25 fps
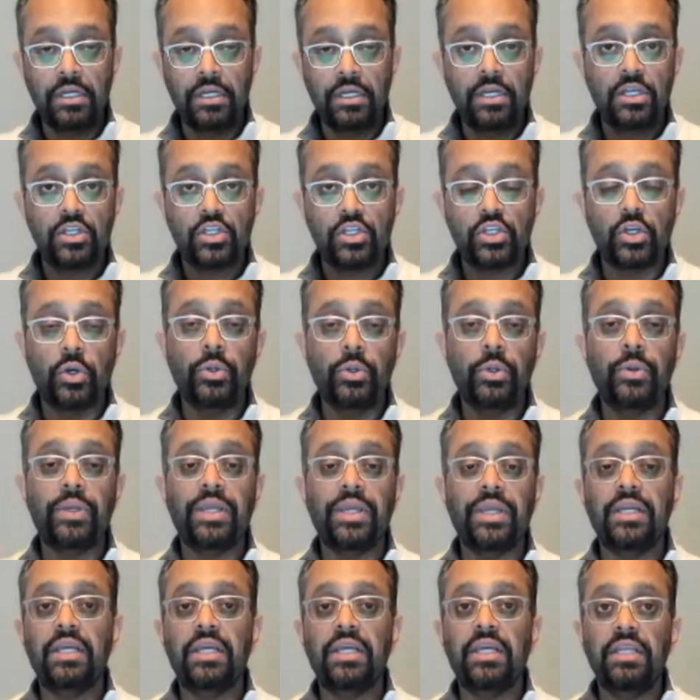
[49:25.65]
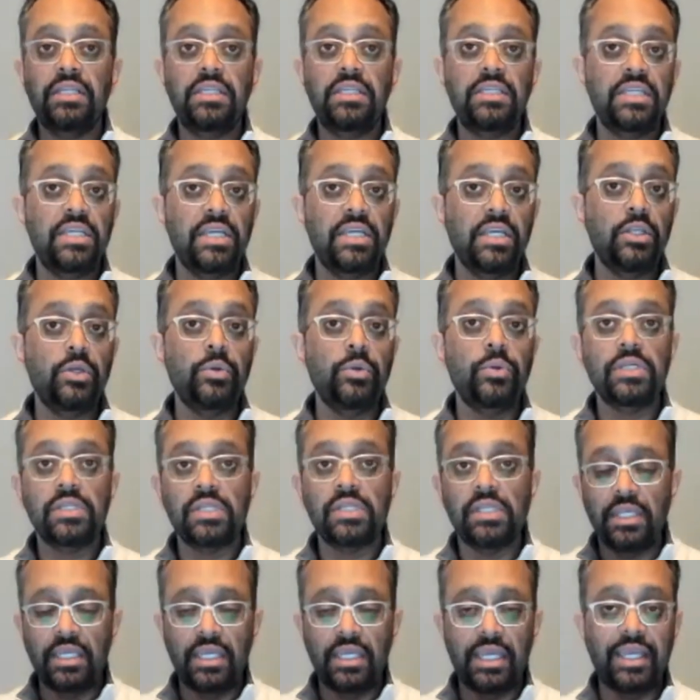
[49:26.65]
so you can
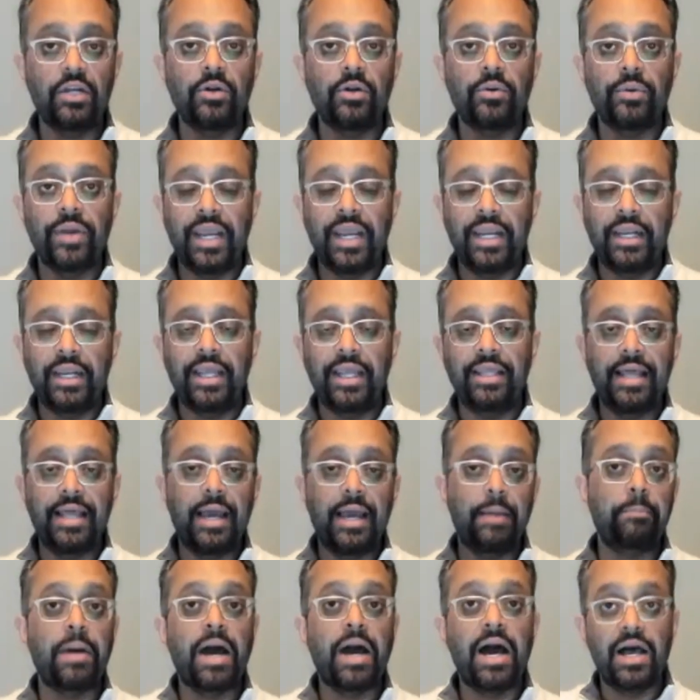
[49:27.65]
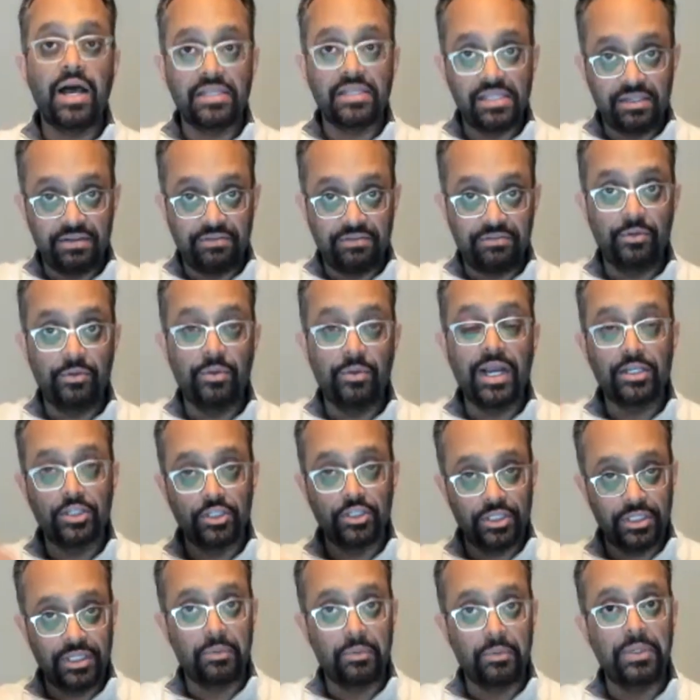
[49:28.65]
continuously iterate in that positive
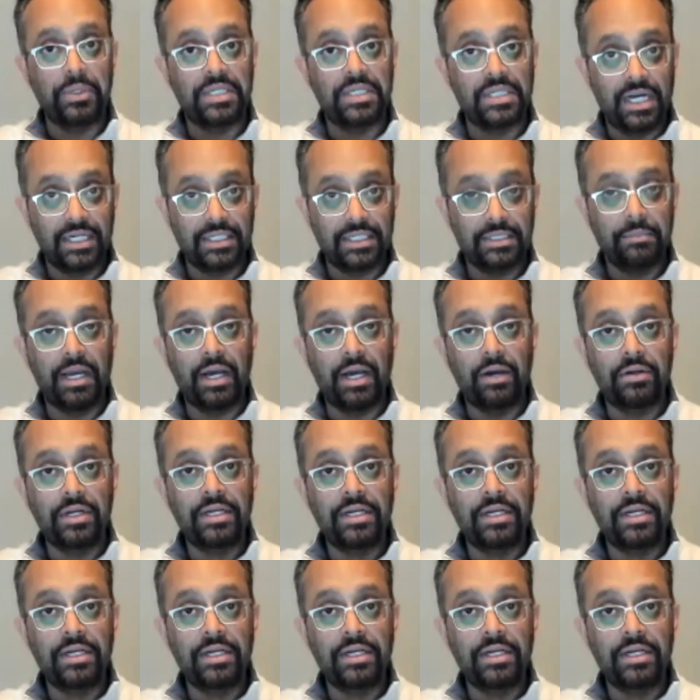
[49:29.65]
direction that we talked about,